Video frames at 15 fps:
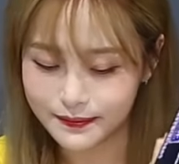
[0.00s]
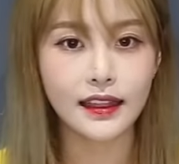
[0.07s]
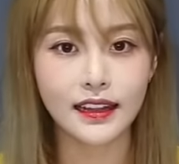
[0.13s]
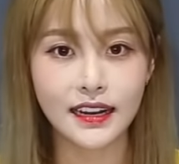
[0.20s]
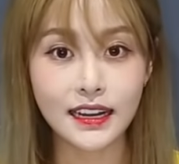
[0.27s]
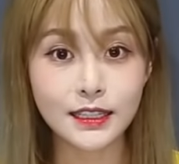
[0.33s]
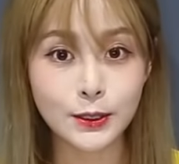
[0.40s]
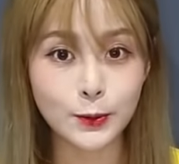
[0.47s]

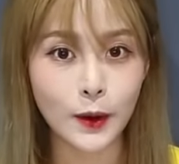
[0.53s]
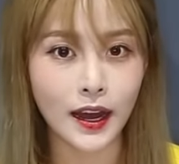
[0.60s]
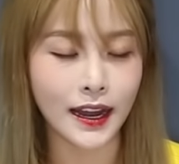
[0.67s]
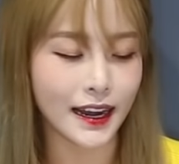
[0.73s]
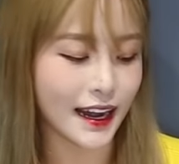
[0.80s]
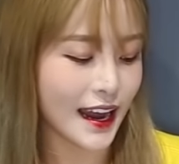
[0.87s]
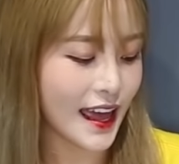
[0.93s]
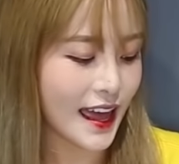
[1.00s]
The next
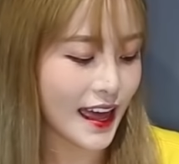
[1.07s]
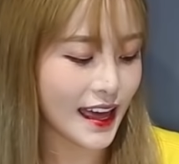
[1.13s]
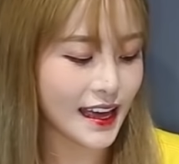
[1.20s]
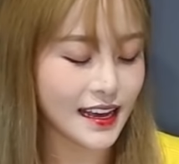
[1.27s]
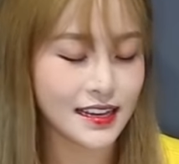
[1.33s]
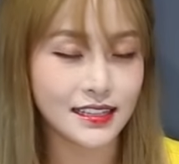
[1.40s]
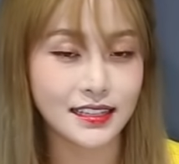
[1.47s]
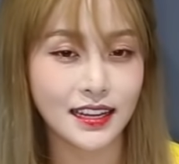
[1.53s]
one
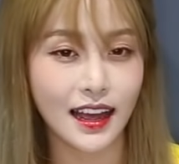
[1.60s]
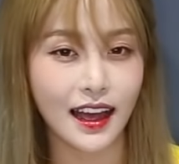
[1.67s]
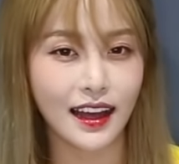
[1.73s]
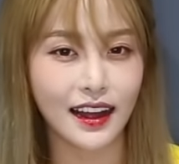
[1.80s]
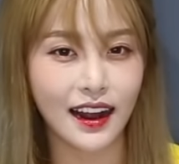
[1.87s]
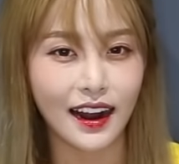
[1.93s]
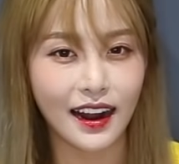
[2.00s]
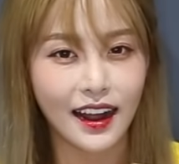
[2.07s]
is
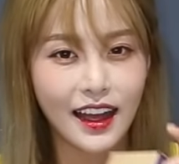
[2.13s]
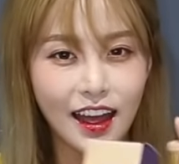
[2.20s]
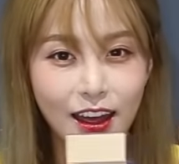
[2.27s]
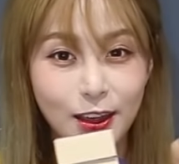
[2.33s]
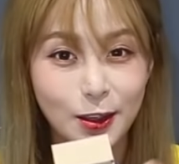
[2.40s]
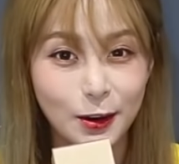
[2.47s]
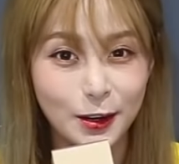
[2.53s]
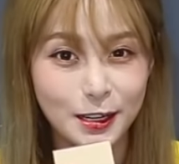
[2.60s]

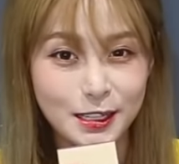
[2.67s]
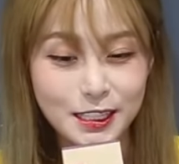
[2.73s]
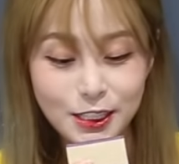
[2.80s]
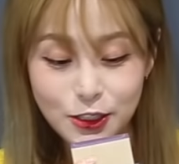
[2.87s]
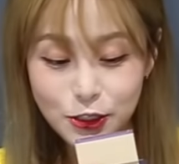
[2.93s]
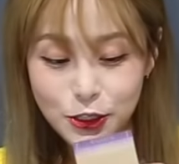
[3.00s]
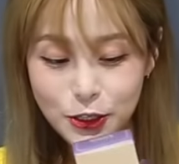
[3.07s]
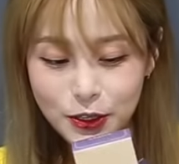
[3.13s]

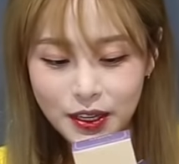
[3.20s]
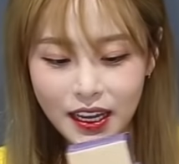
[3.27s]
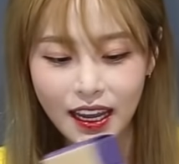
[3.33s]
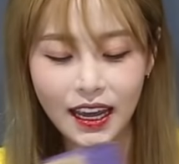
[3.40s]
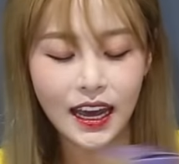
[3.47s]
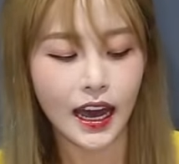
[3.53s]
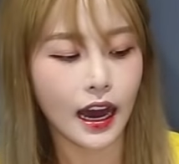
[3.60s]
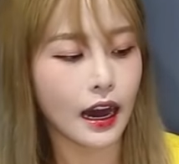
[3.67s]
yours
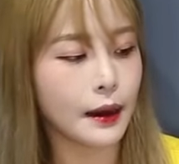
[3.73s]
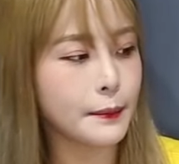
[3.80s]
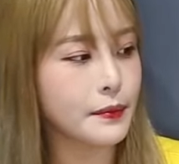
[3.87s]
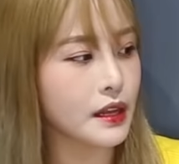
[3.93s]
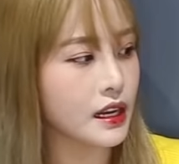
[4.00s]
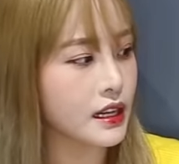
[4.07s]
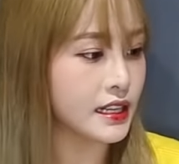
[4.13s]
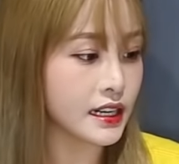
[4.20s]
truly,
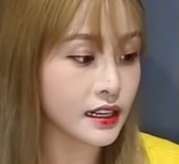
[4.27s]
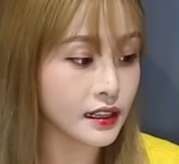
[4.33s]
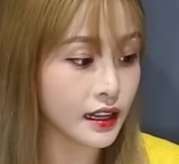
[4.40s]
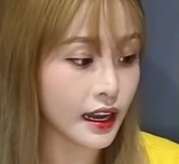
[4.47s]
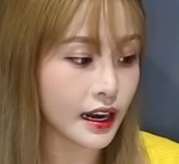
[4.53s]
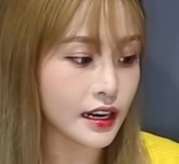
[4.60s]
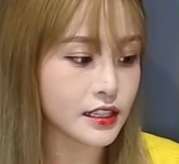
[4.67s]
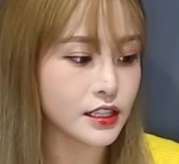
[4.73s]
the Dear
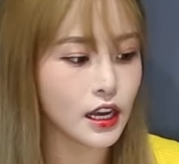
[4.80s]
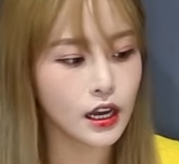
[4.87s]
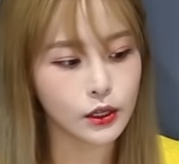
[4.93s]
Claire's